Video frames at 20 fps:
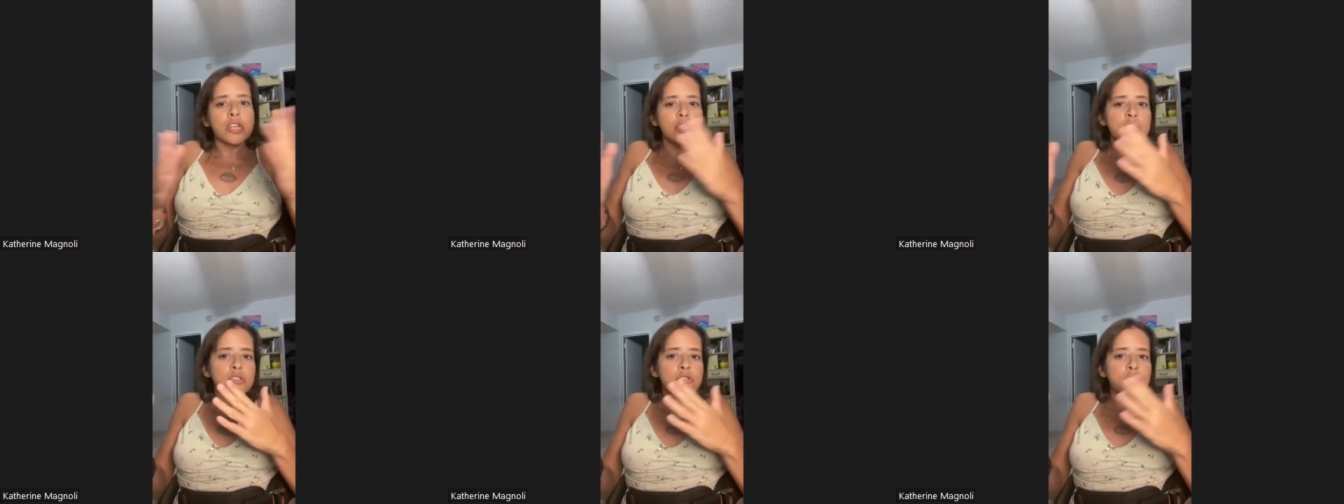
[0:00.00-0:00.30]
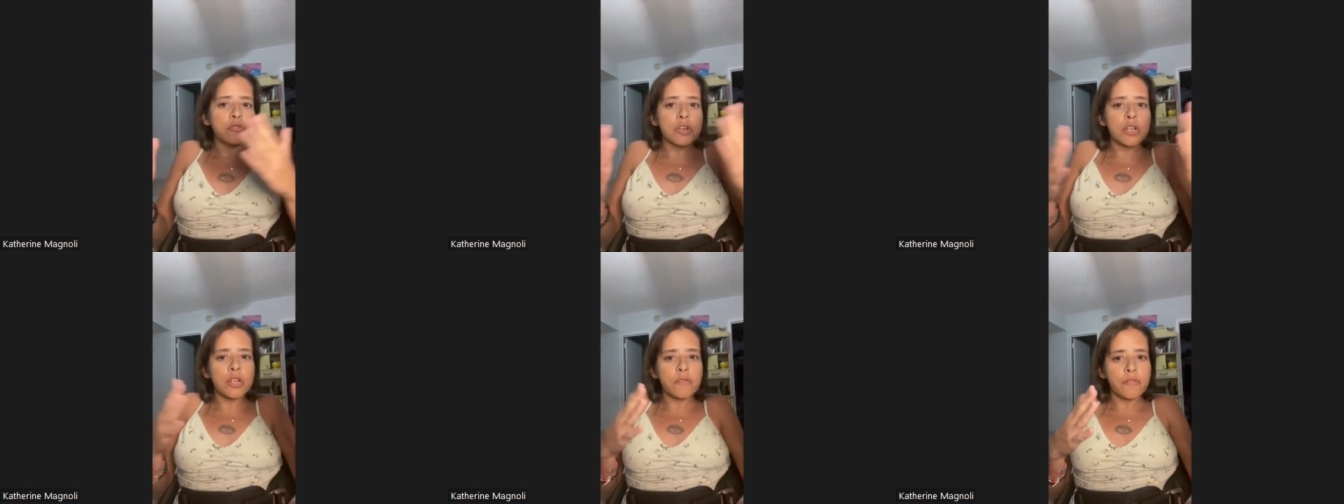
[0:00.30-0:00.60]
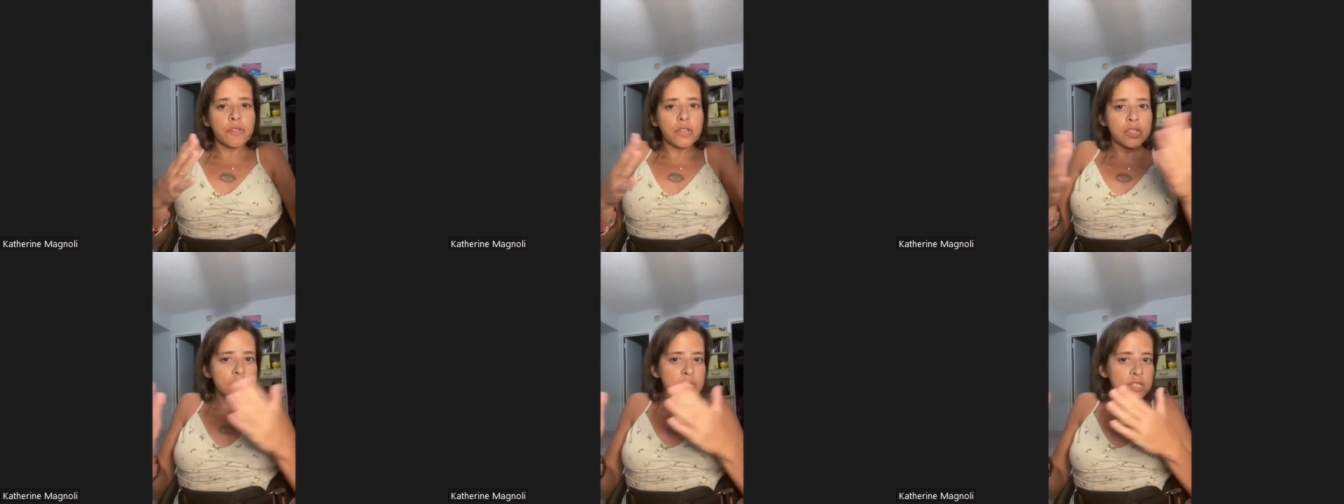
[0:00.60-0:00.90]
history
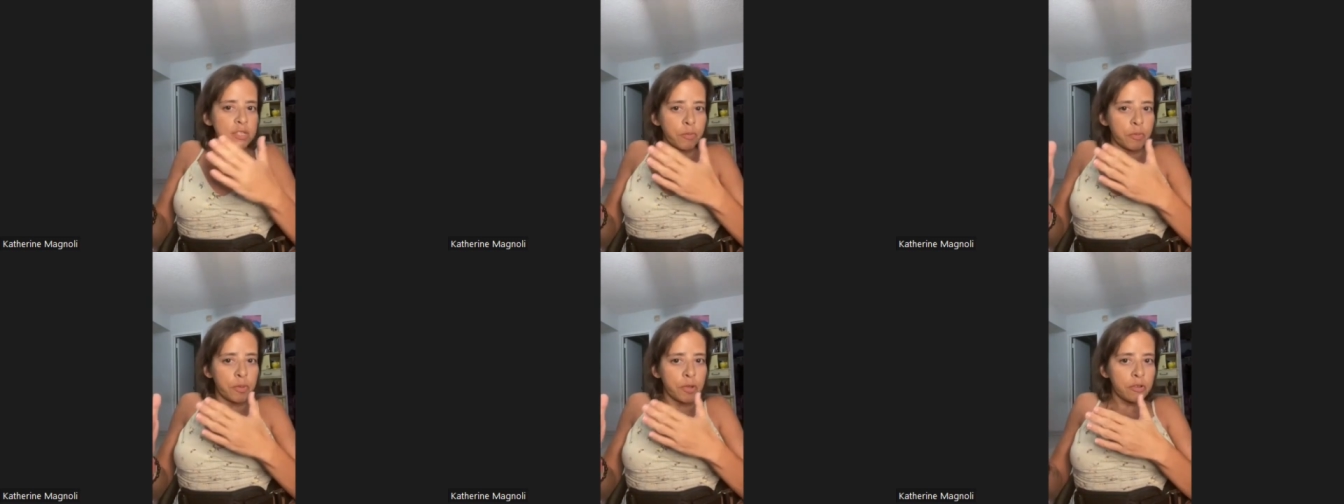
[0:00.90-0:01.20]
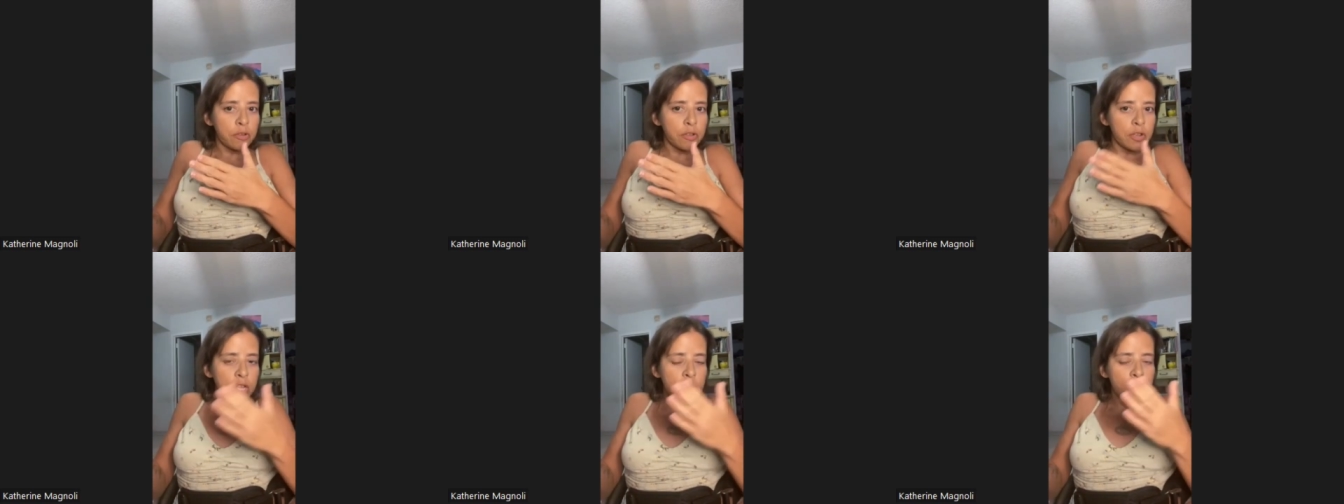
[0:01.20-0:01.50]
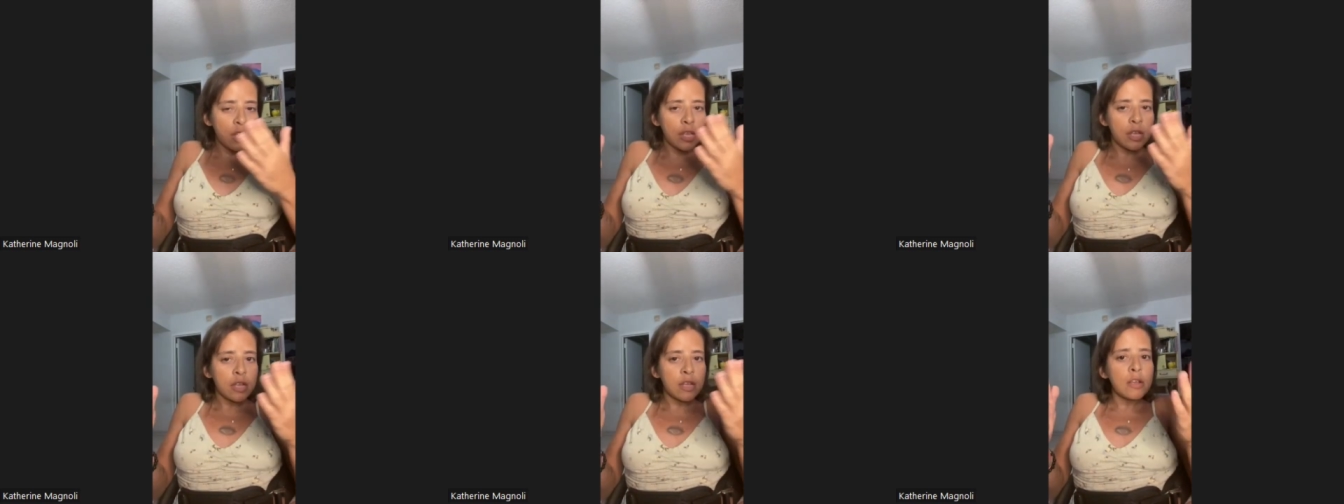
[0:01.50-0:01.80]
of the
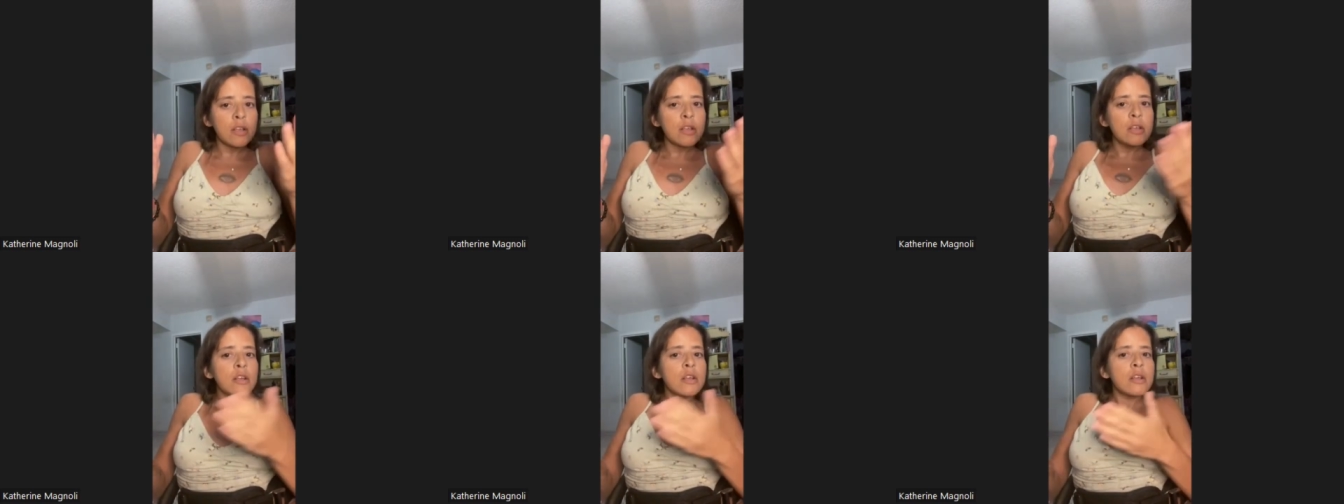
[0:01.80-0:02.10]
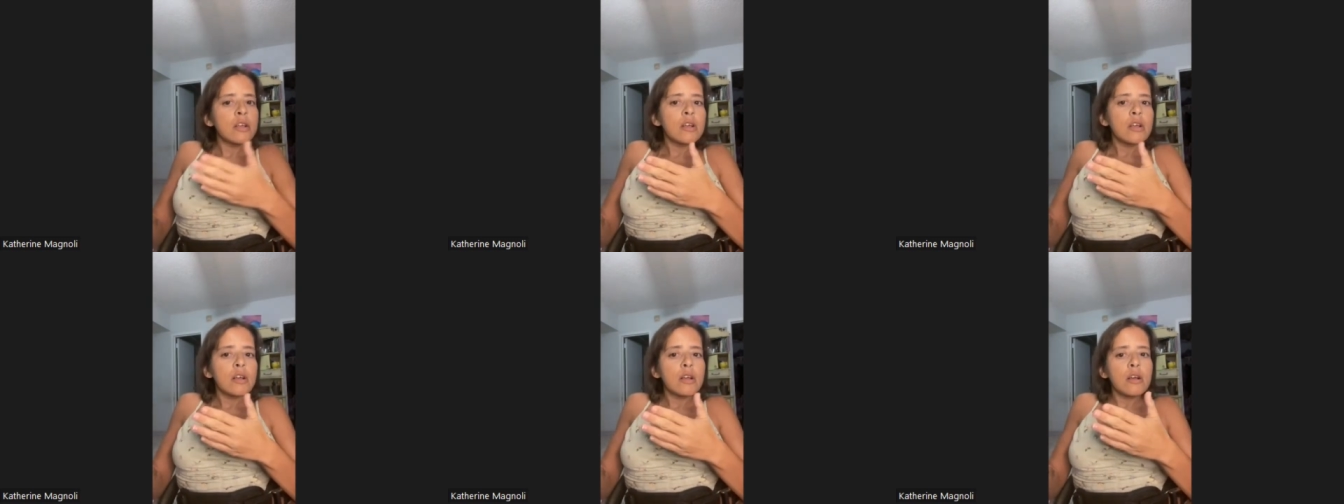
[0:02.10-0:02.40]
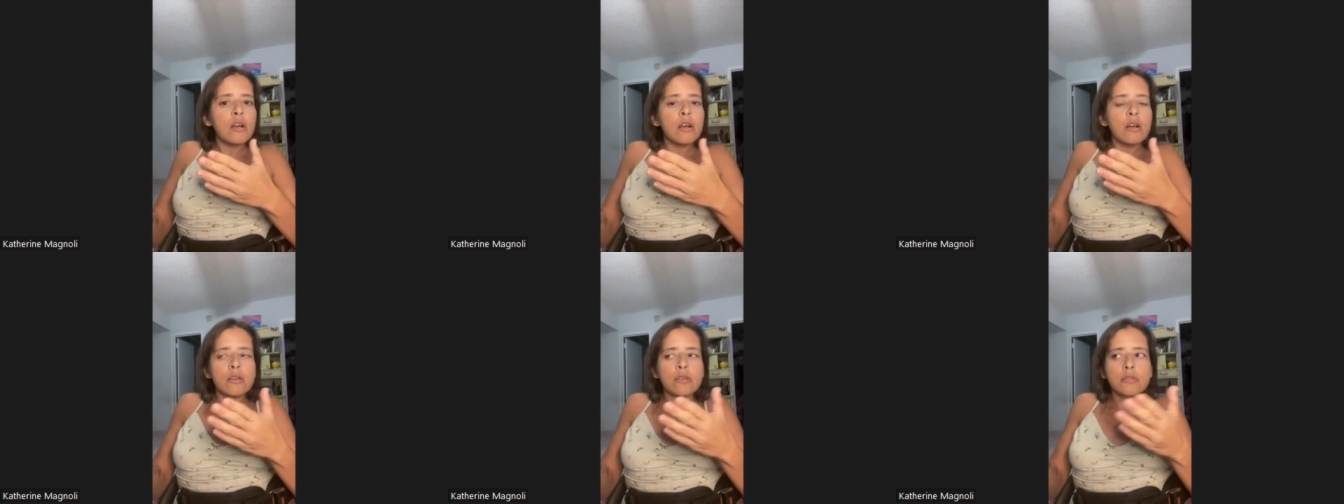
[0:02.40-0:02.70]
disability
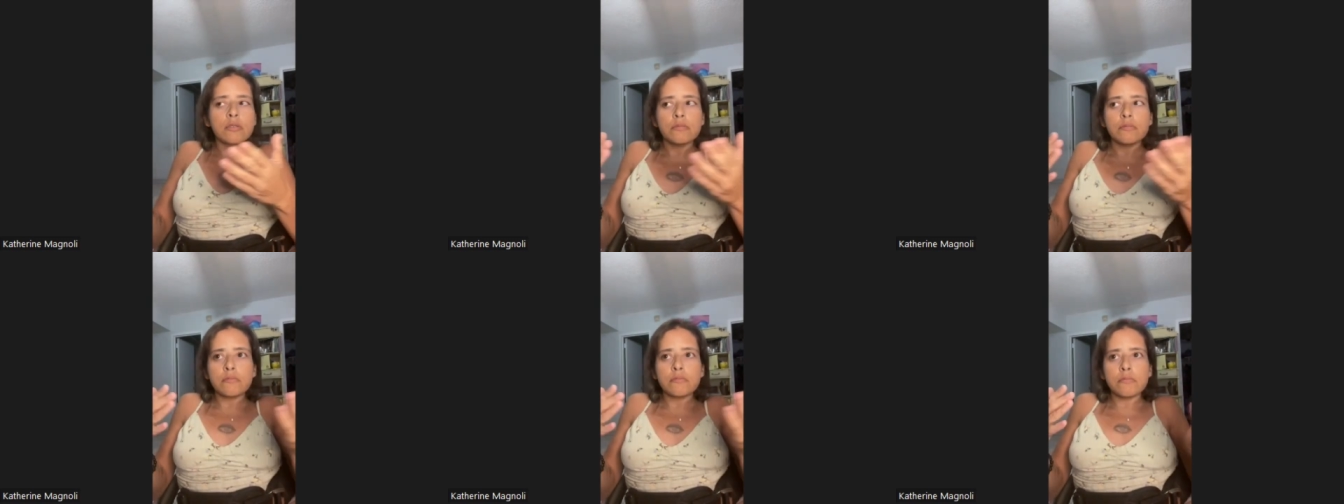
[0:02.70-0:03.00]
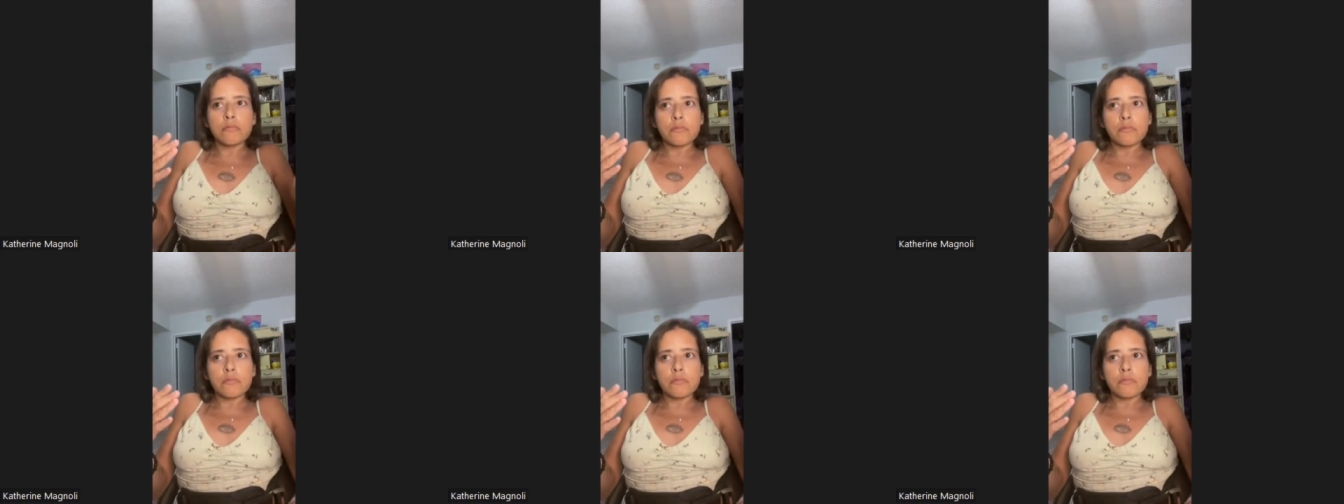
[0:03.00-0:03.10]
uh,